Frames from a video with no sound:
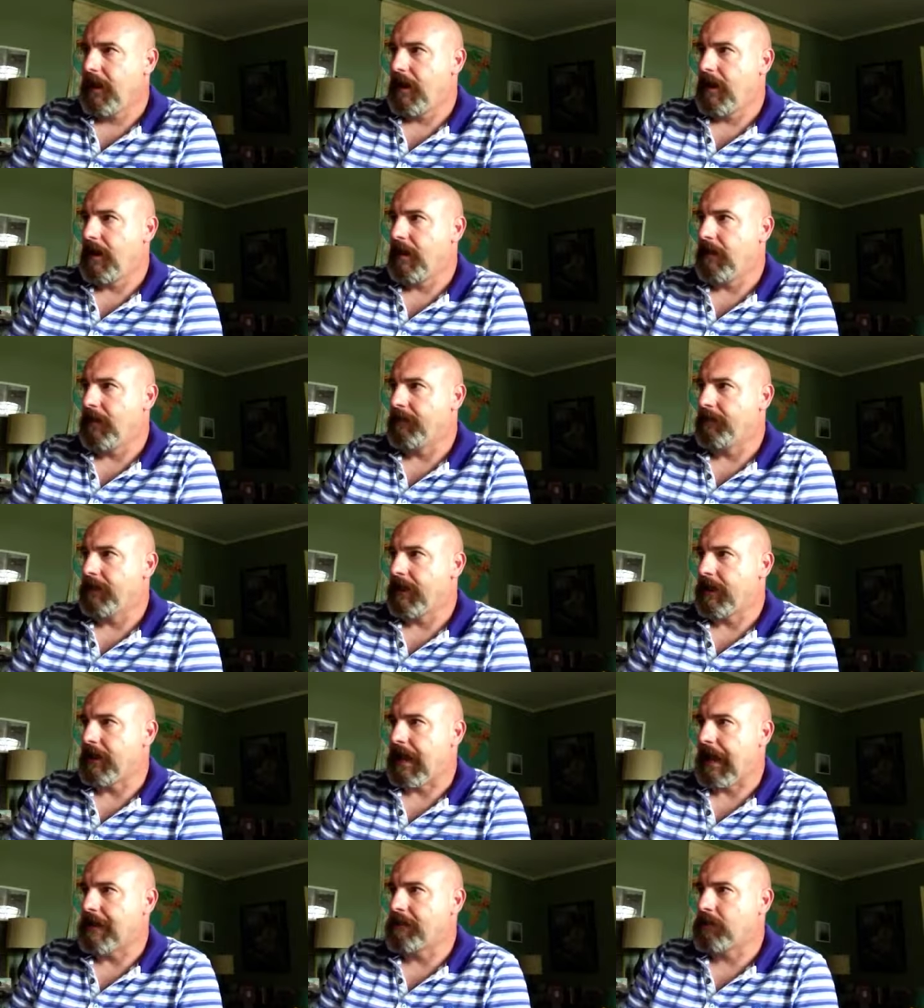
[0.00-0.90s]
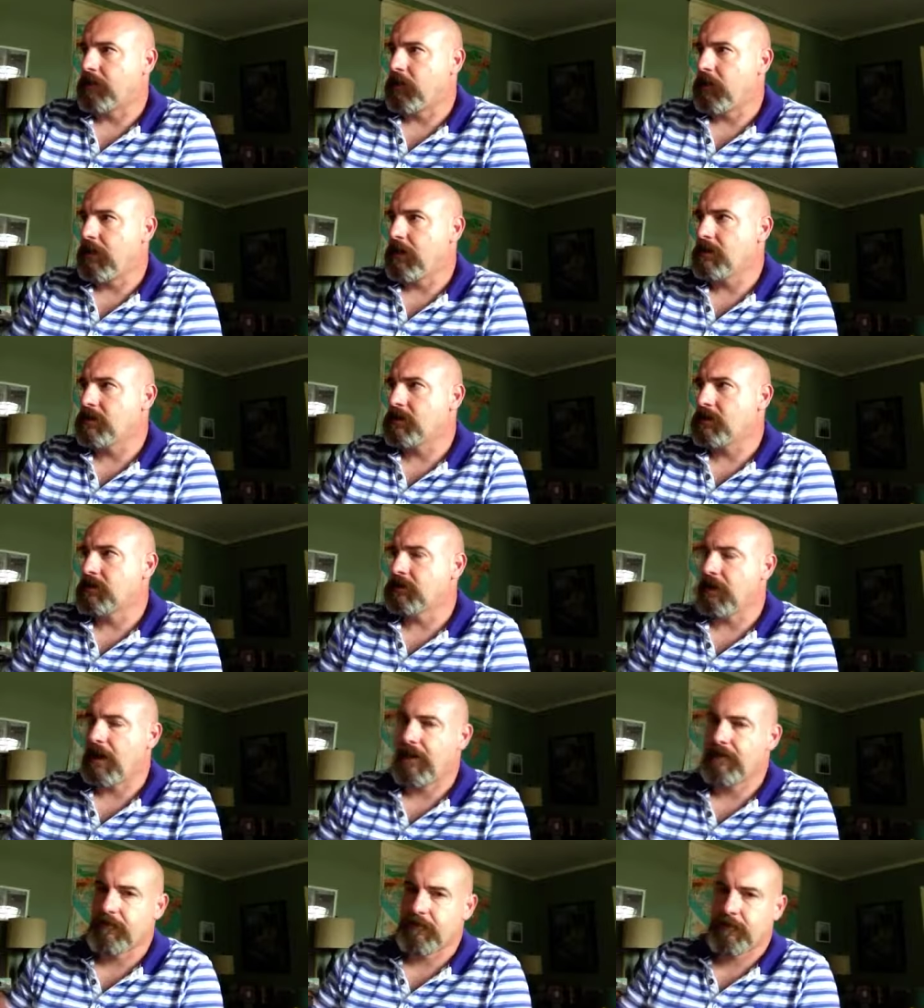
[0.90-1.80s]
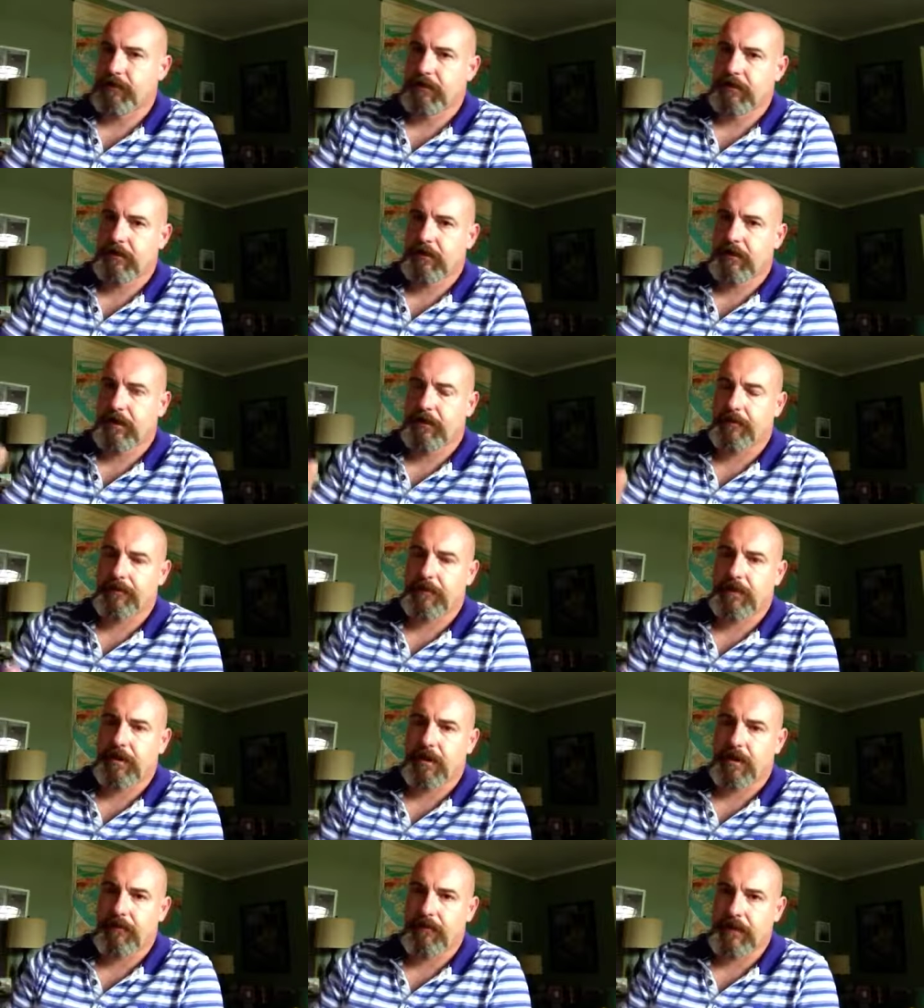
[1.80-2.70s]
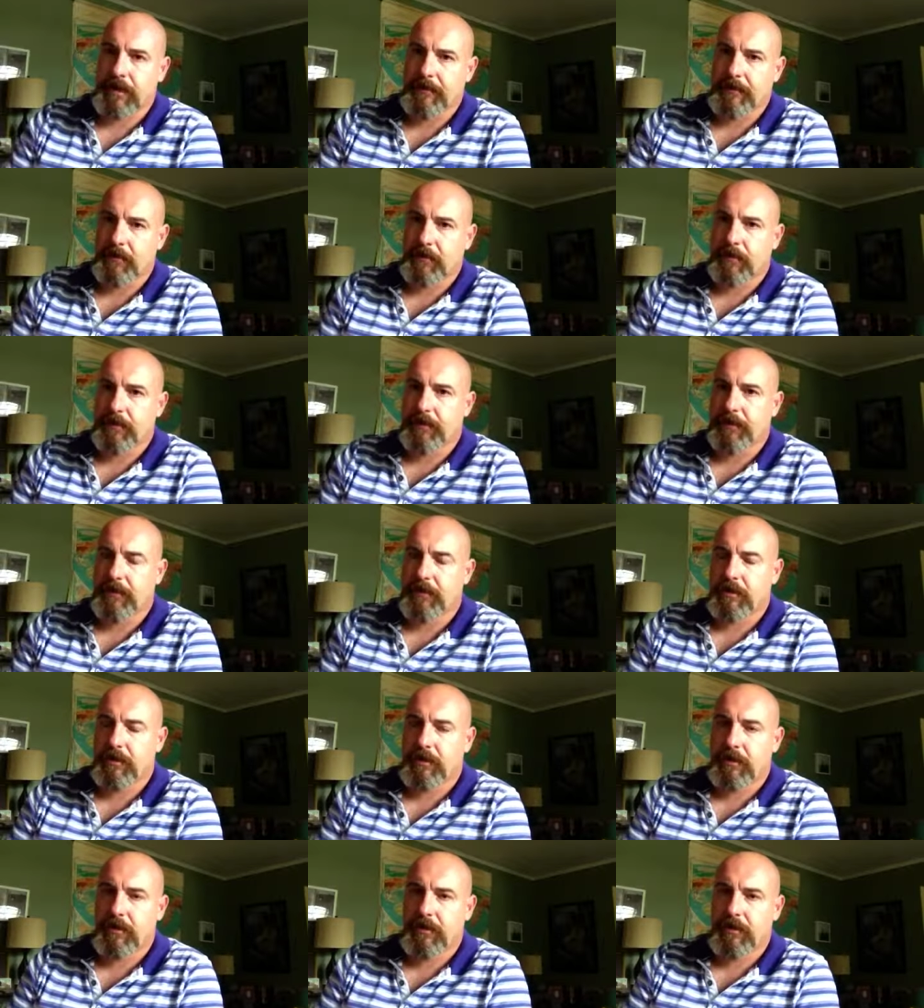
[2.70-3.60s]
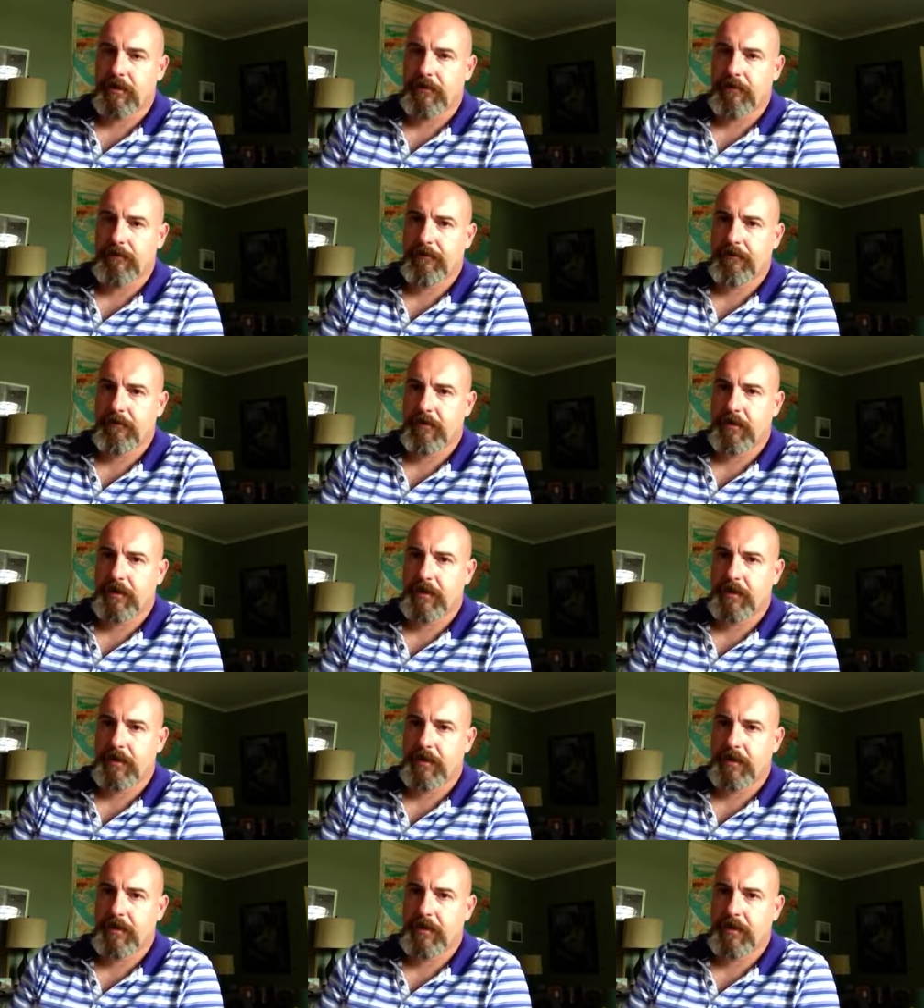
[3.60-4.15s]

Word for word: um, and I'm going to, I haven't put it up yet, but I'm going to put um,